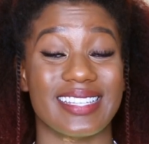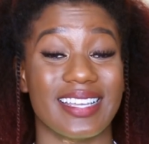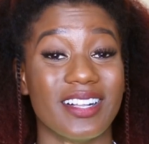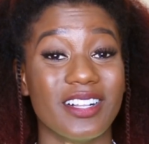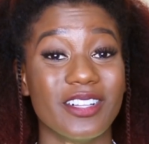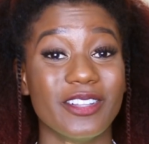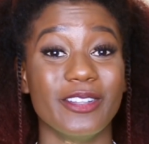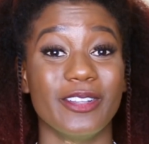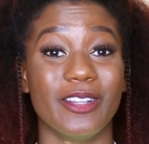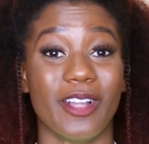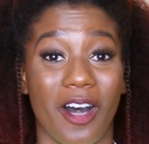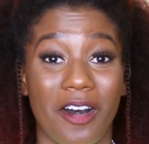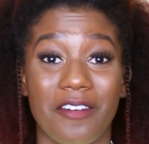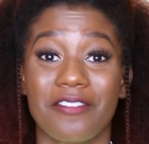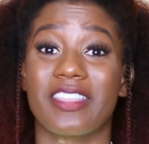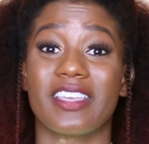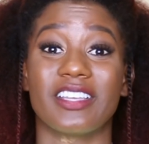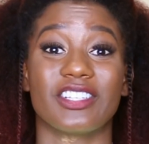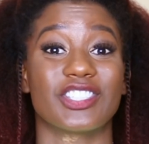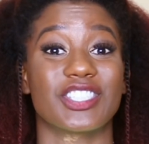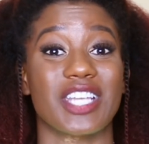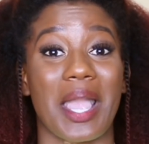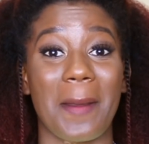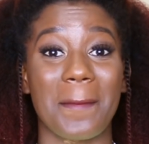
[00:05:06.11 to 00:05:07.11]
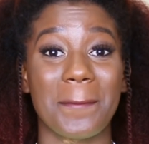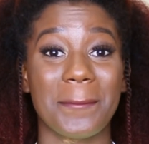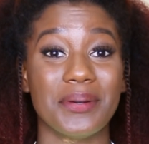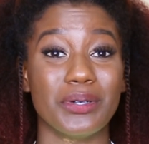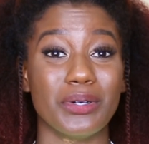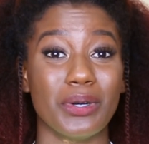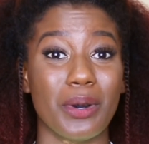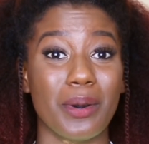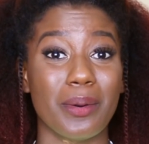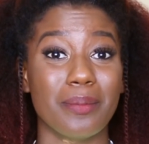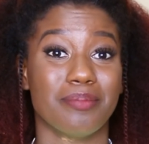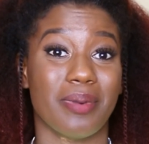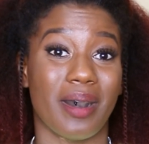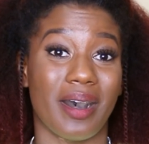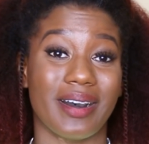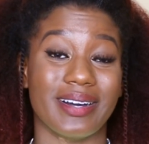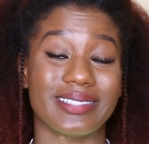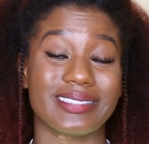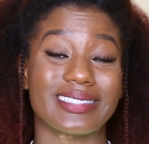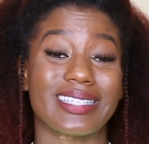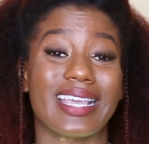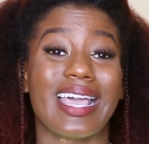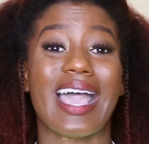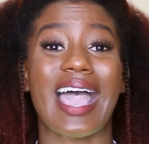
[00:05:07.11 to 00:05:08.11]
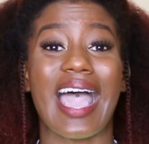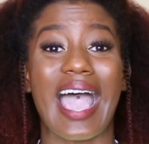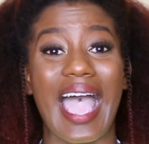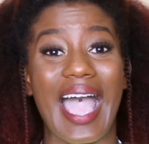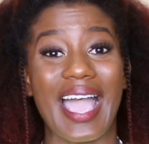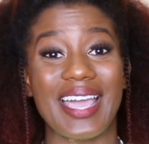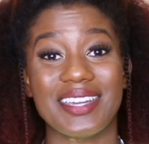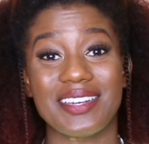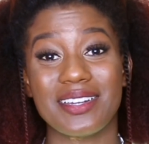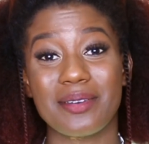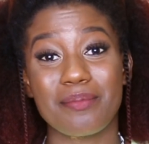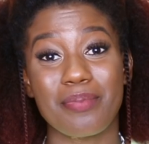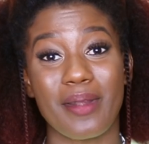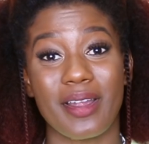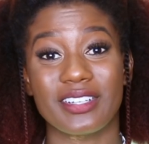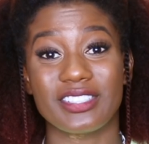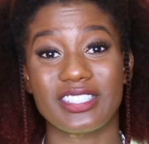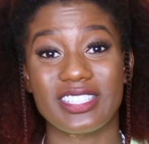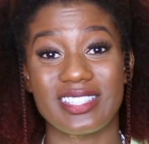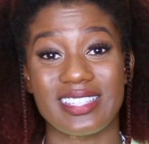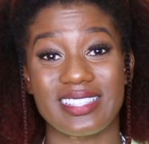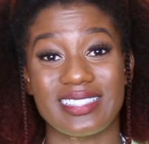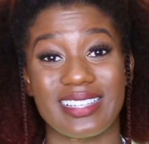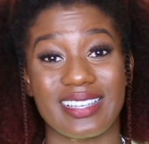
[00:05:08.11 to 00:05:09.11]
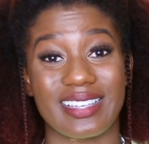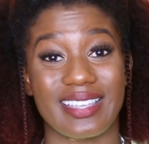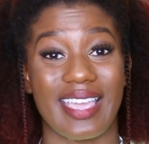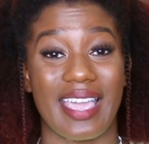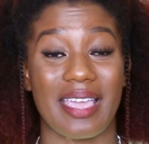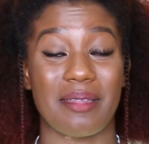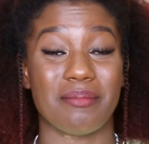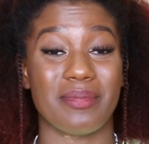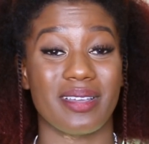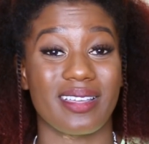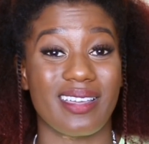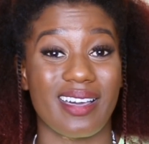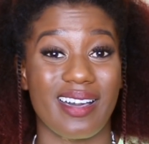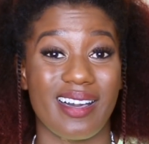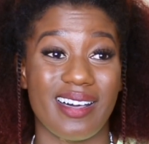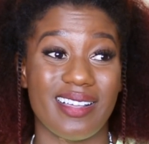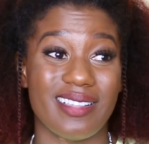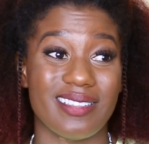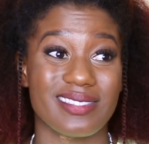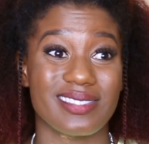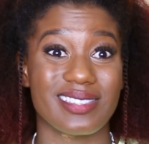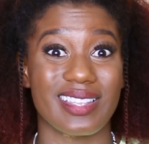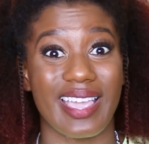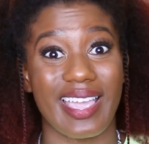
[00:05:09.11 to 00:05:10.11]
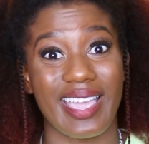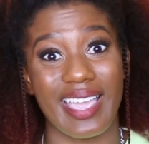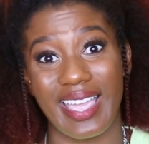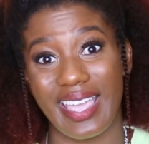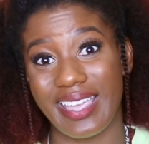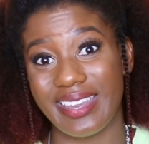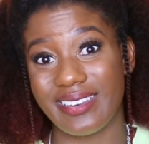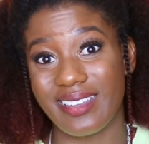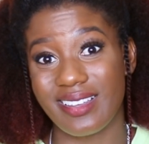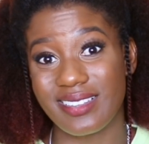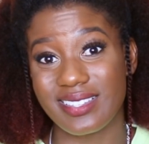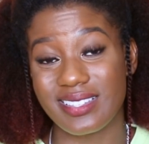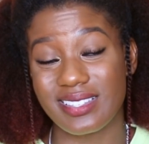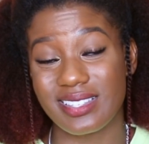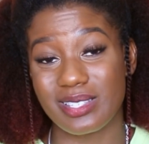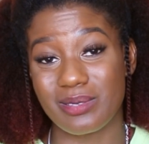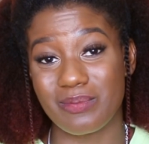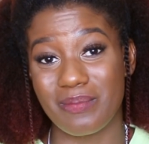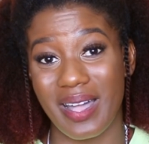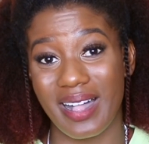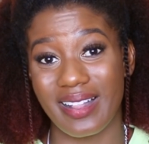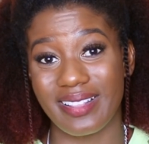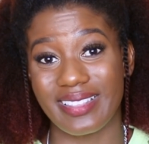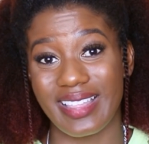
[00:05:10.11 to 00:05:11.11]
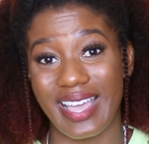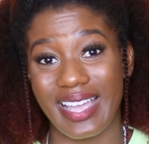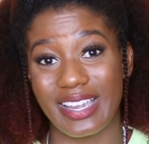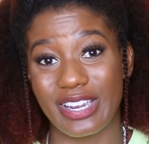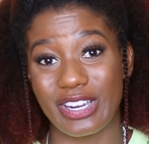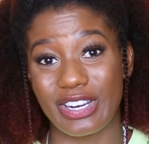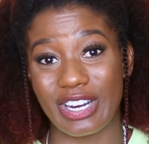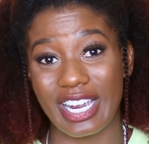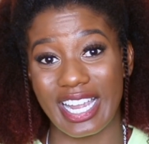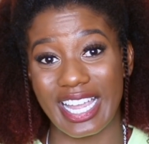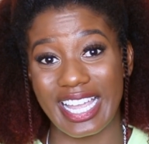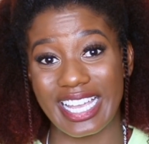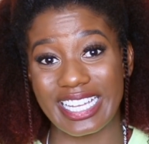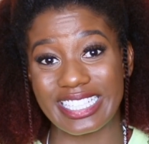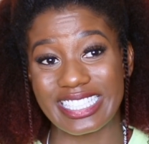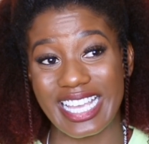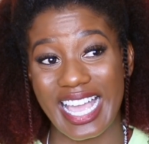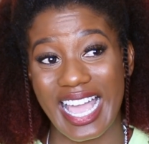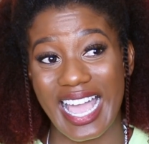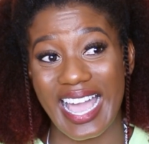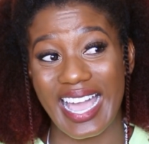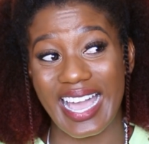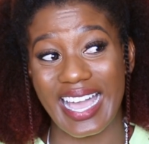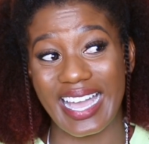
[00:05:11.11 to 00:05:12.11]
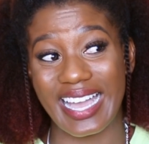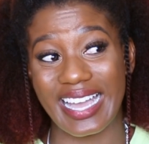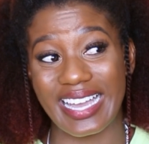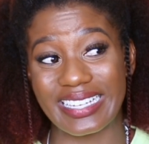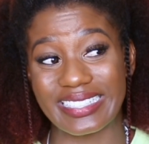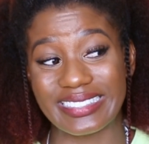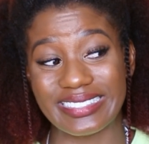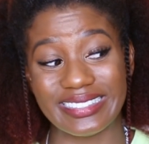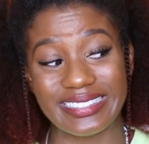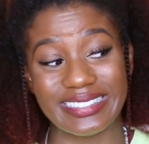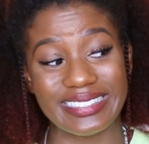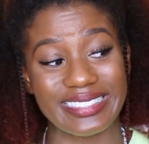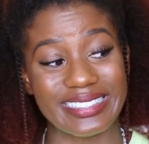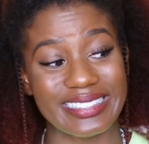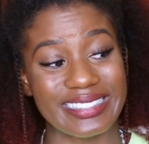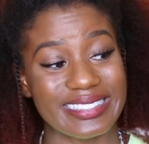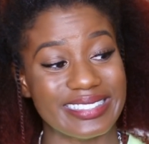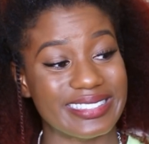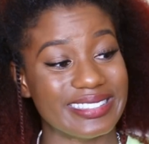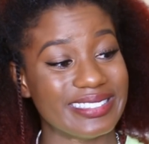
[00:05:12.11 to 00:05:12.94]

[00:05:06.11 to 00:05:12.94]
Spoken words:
still love this shampoo, but I didn't purchase it again because it doesn't smell that great, and